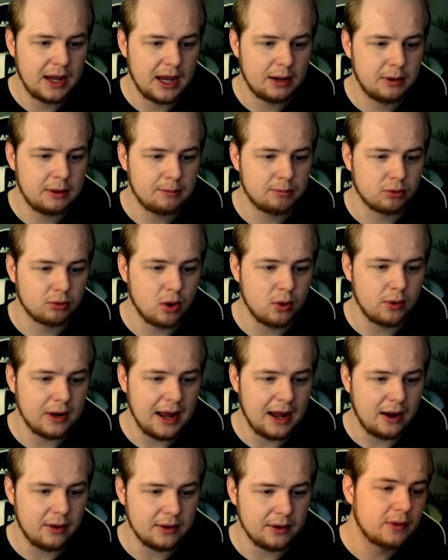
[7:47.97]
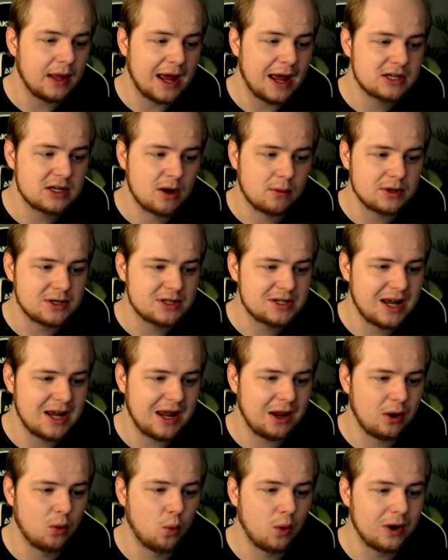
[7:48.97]
and we broke out. As I was
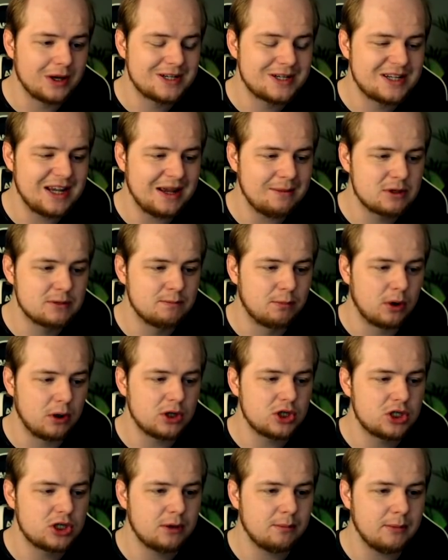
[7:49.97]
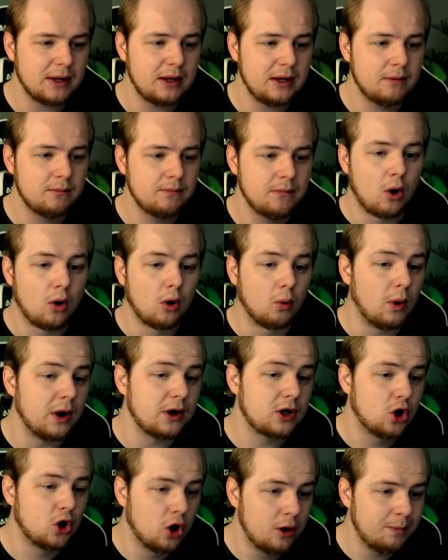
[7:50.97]
saying, what seems bullish to me, or
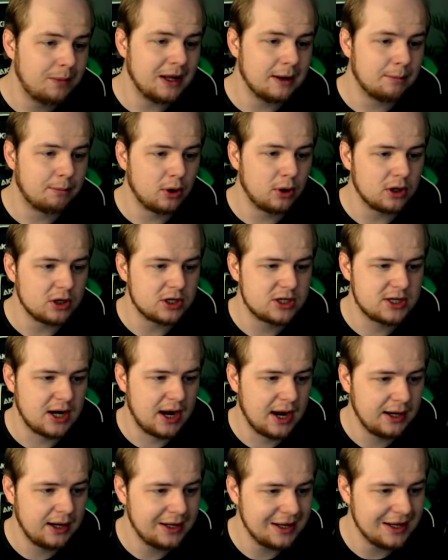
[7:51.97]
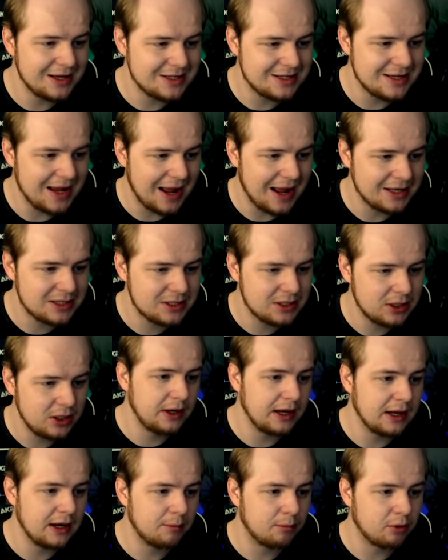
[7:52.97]
what could be a bullish sign, is that
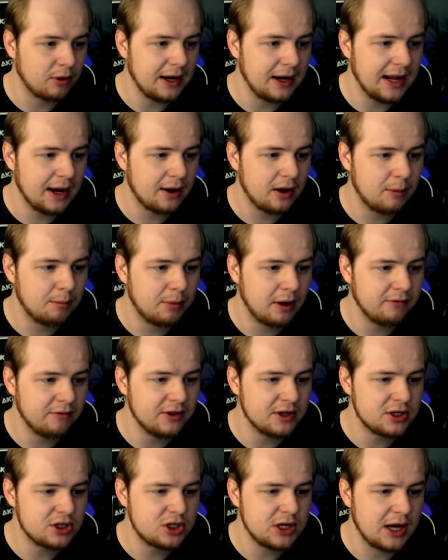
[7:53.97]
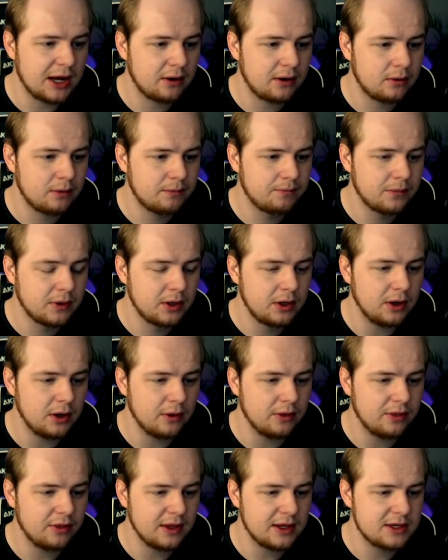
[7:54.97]
we get a breakout above this channel. You
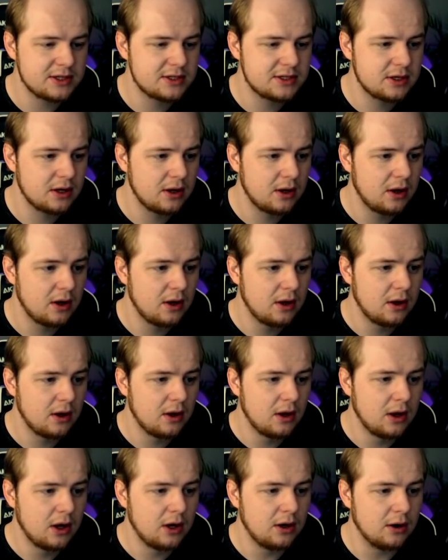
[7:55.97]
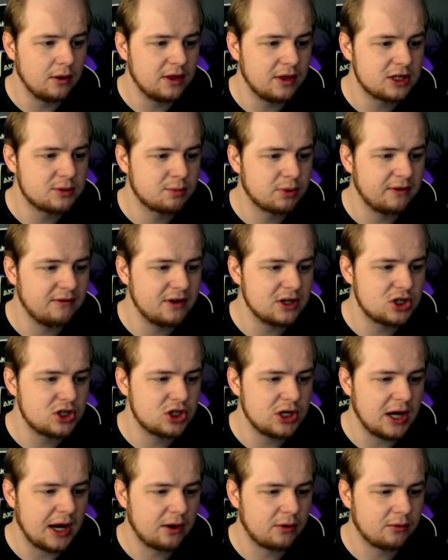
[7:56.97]
know, this, you know, this previous
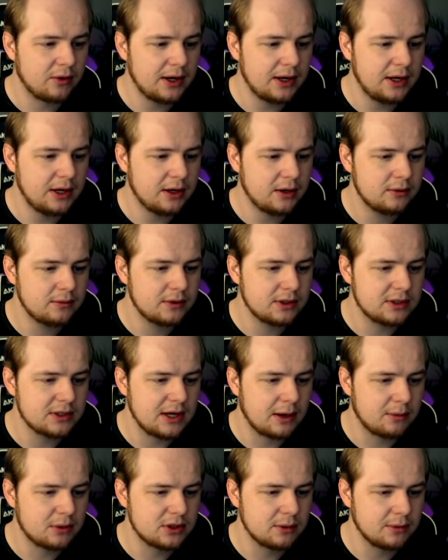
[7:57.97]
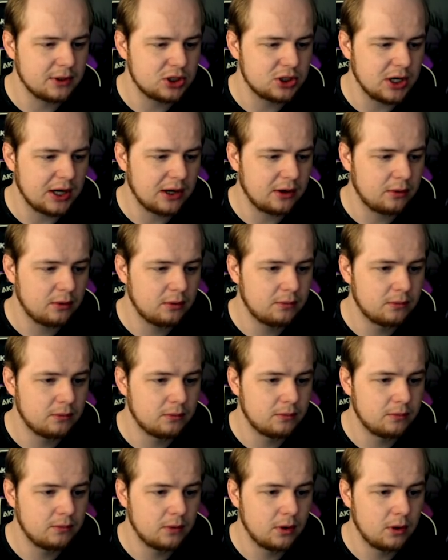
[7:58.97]
channel right here, this downward sloping channel,
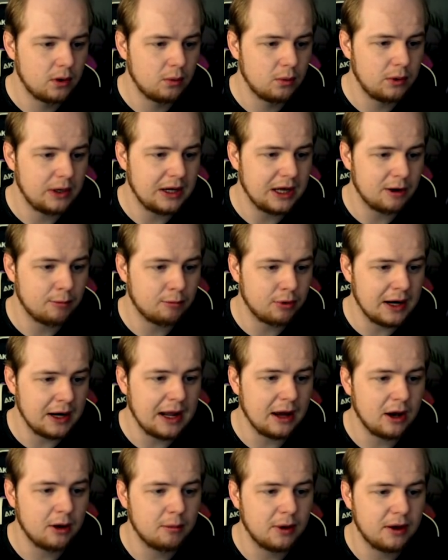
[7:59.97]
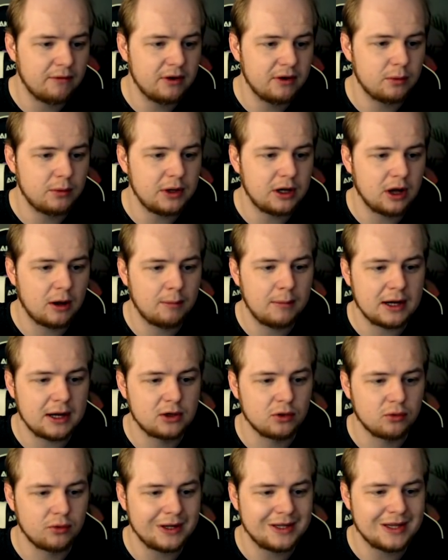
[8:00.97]
we get a breakout above it. We come
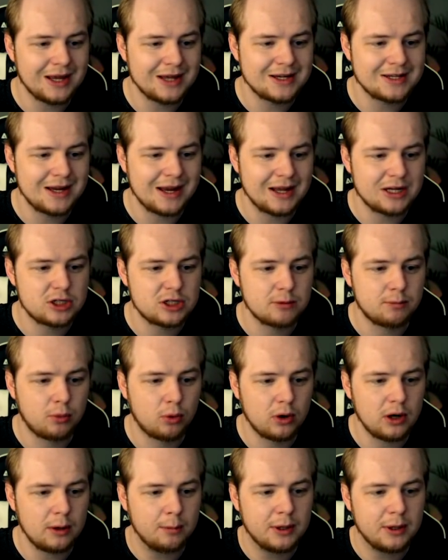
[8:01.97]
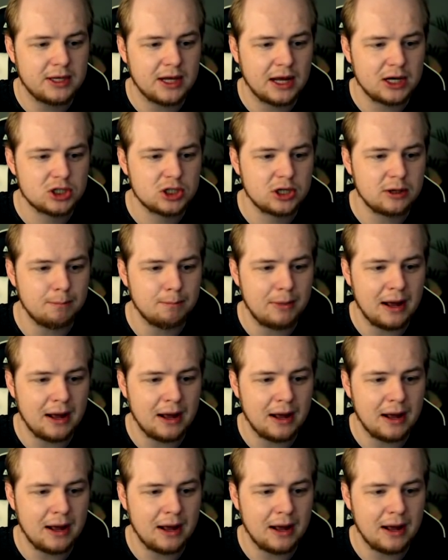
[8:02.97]
back to retest it as support and potentially